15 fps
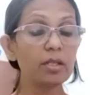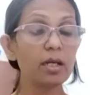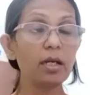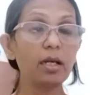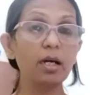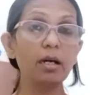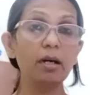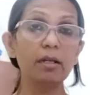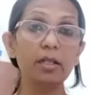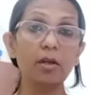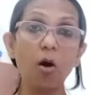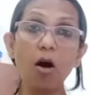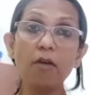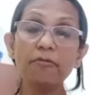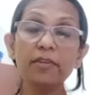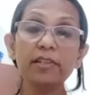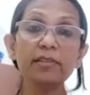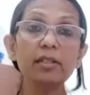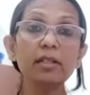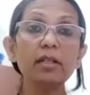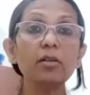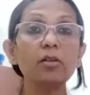an
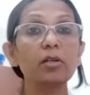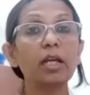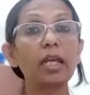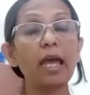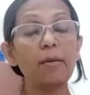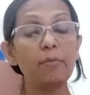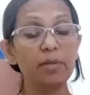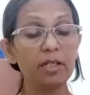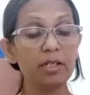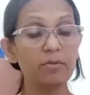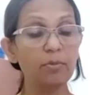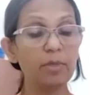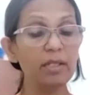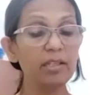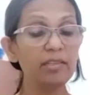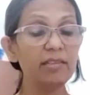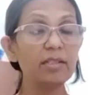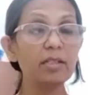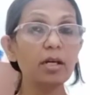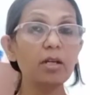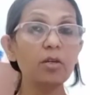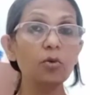officer or a cabinet
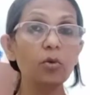minister